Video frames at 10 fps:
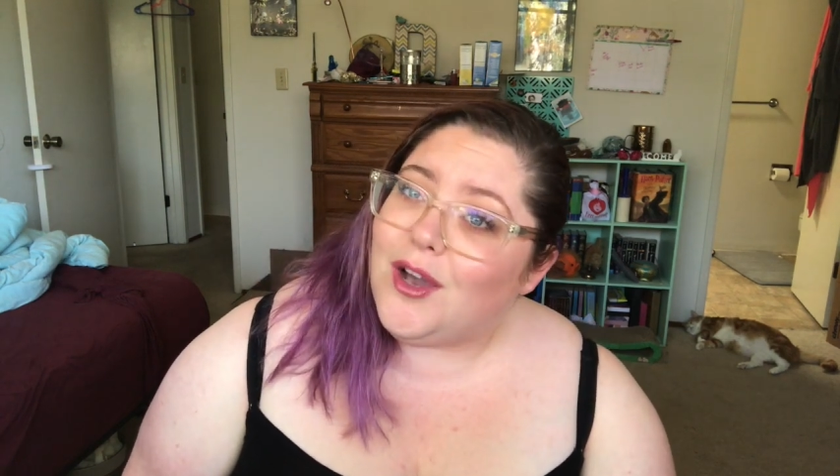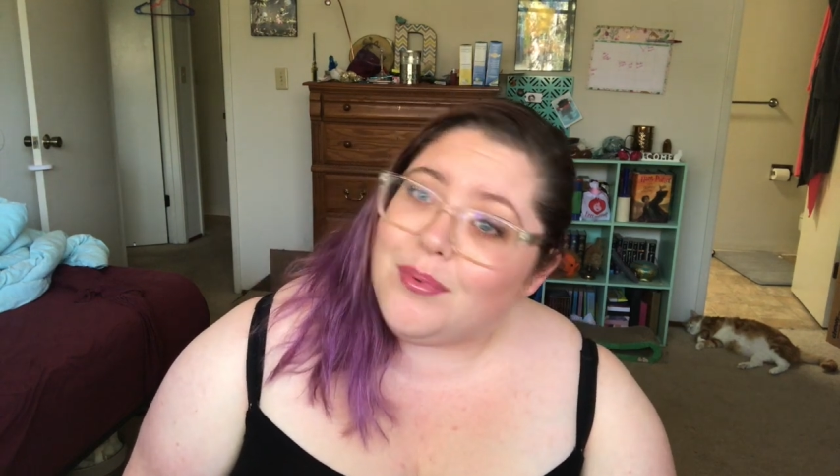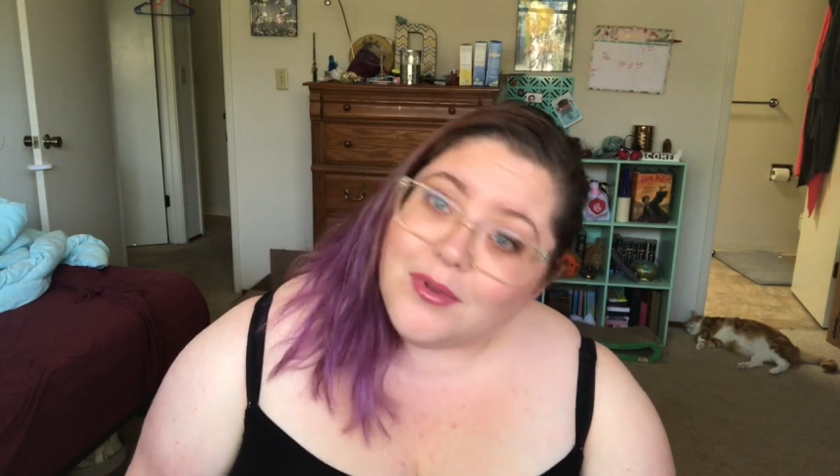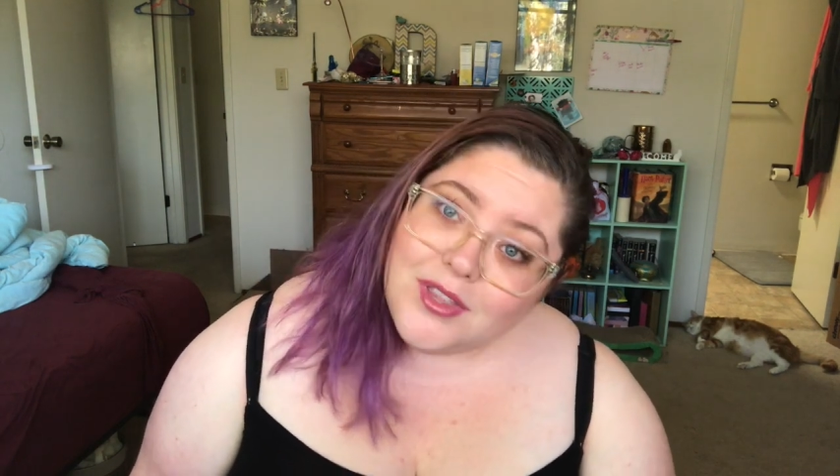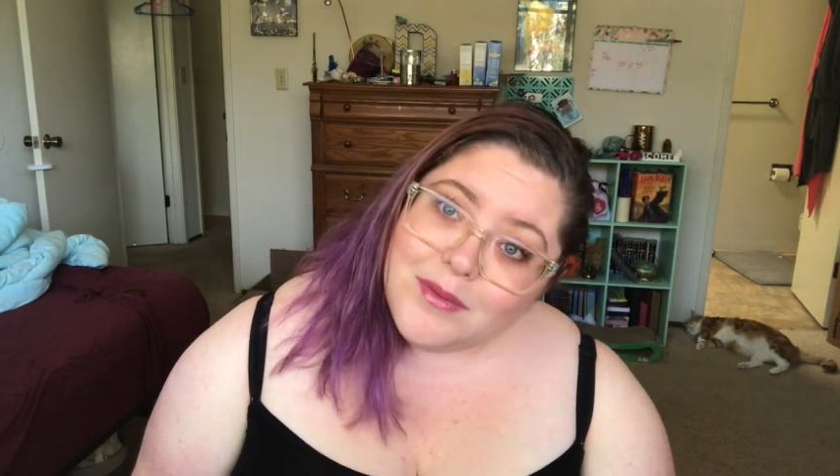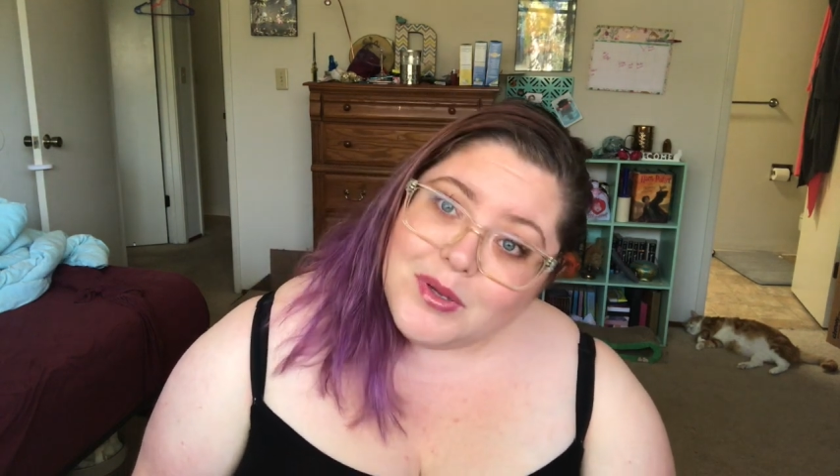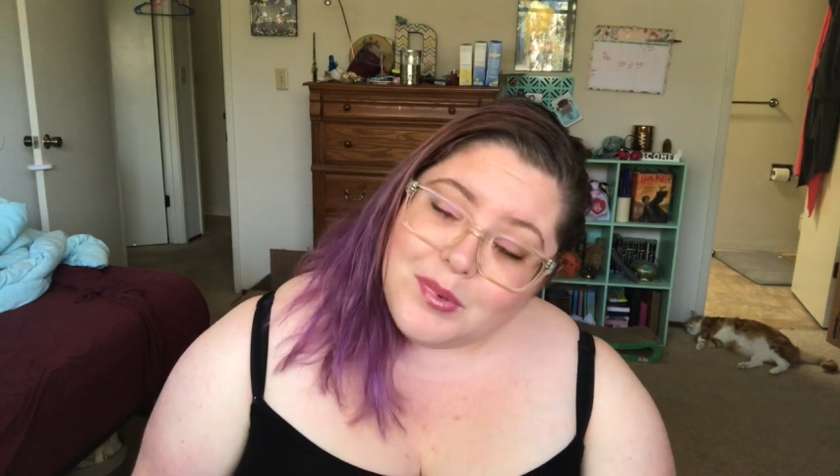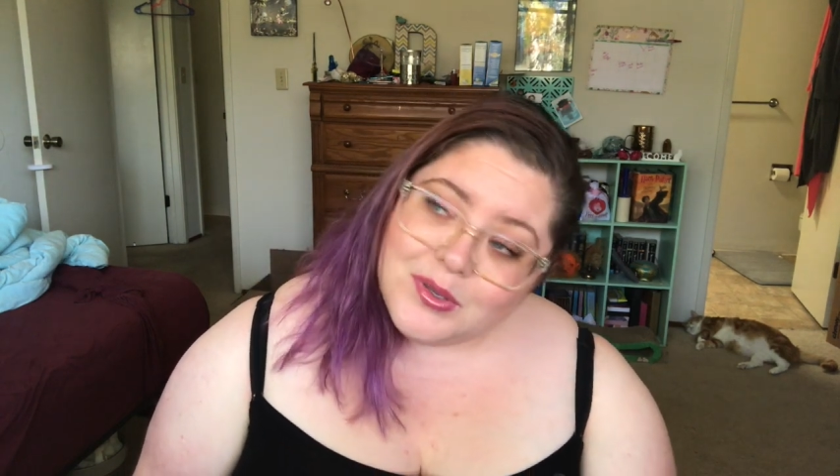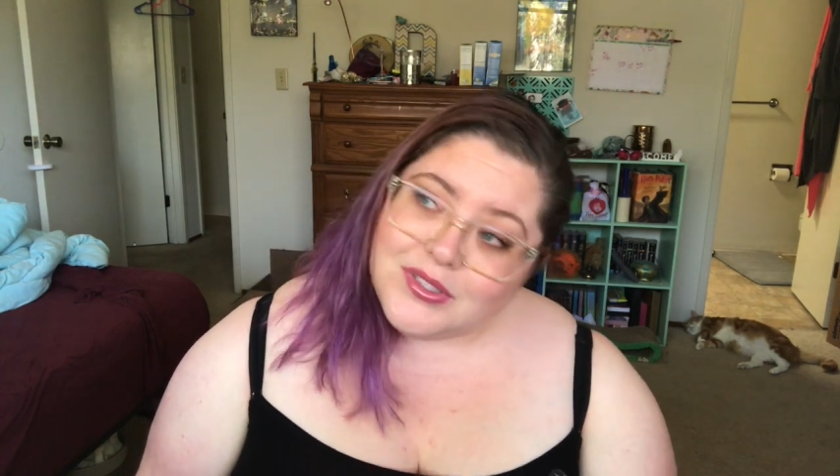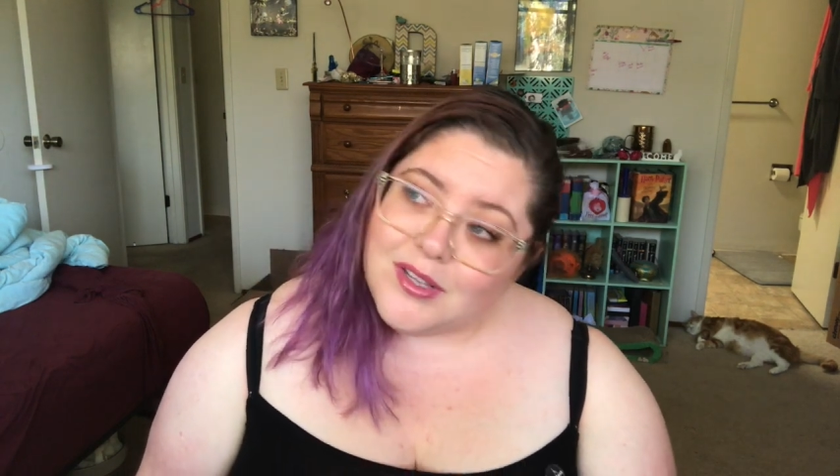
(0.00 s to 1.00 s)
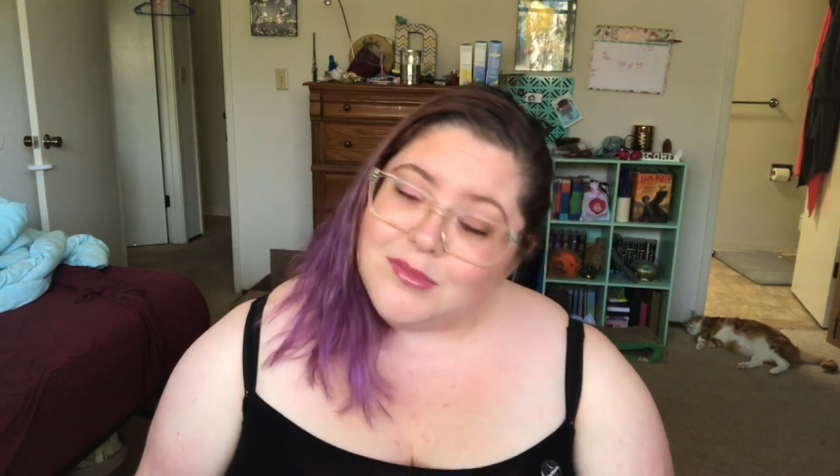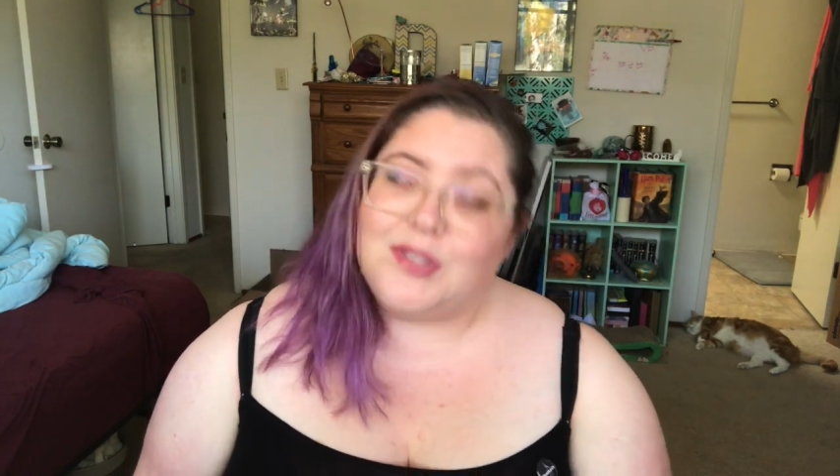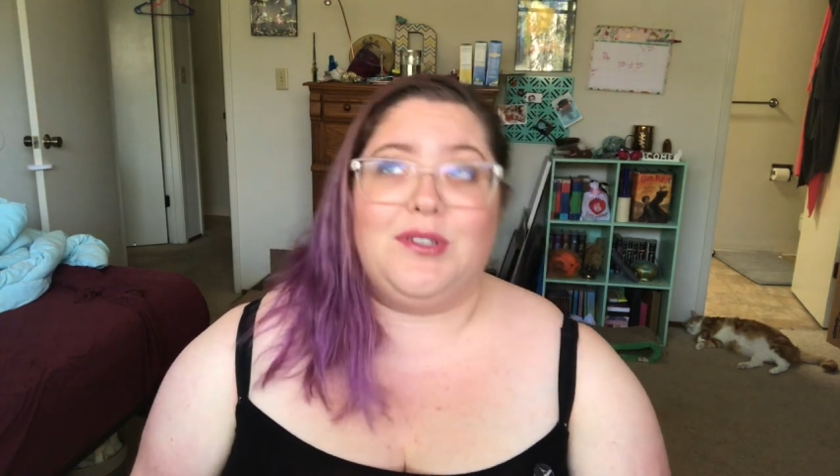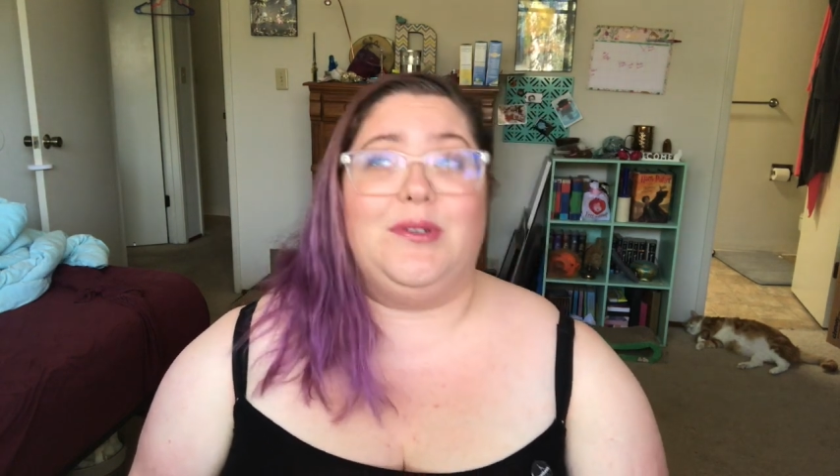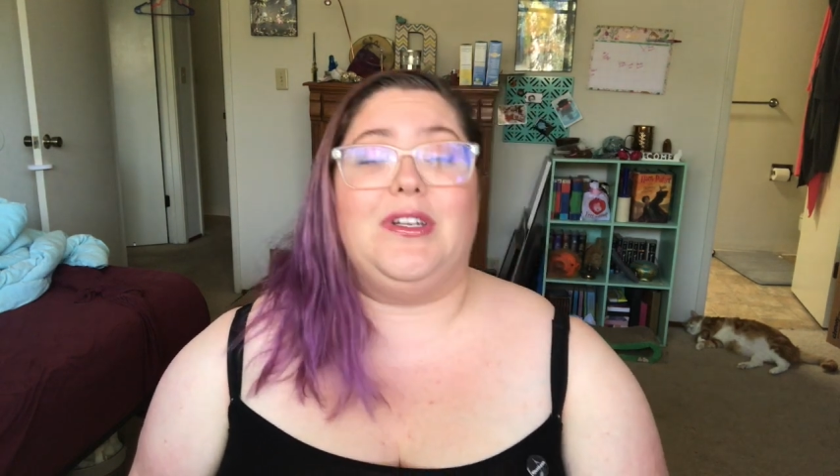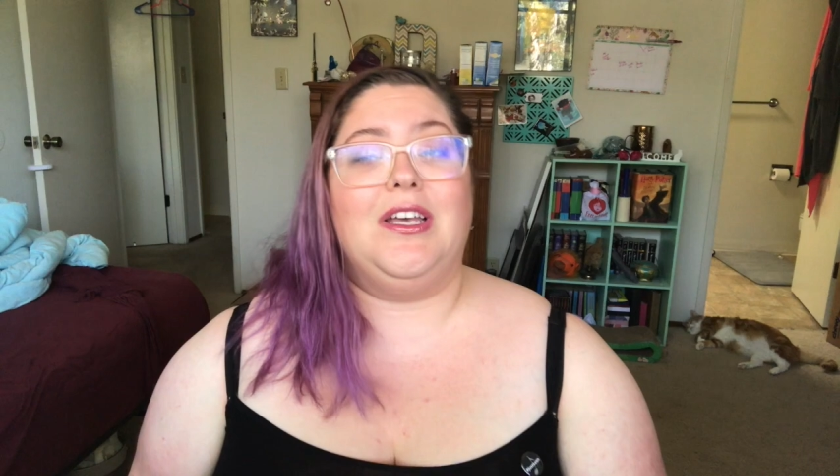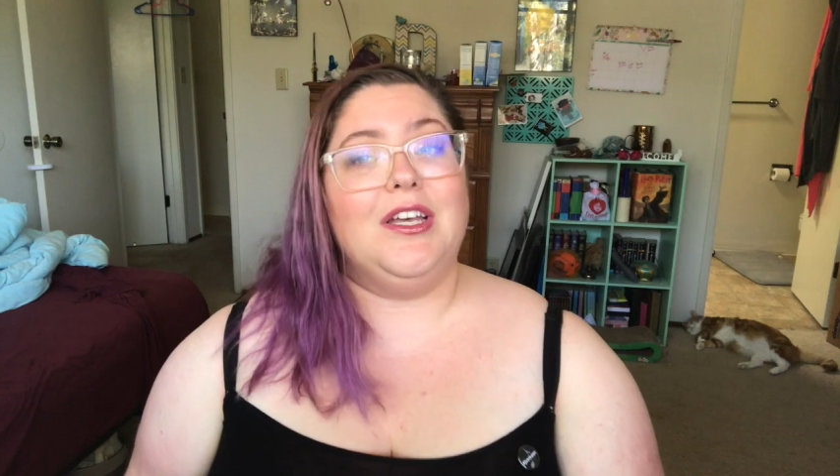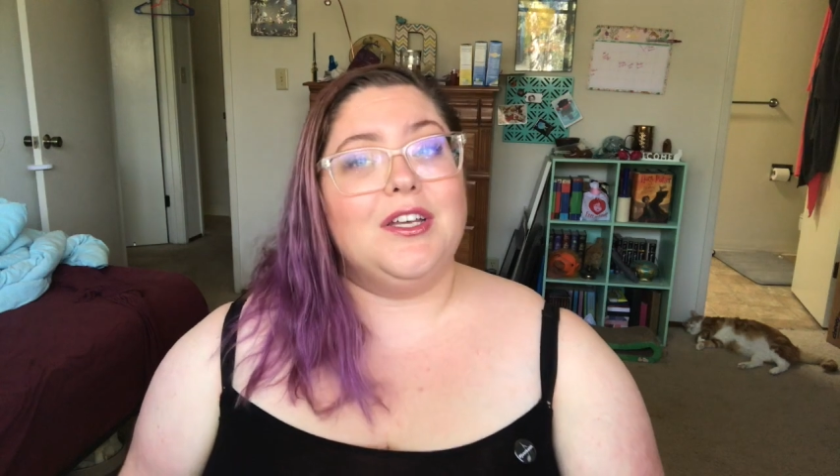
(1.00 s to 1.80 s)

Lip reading: upload them and post them soon.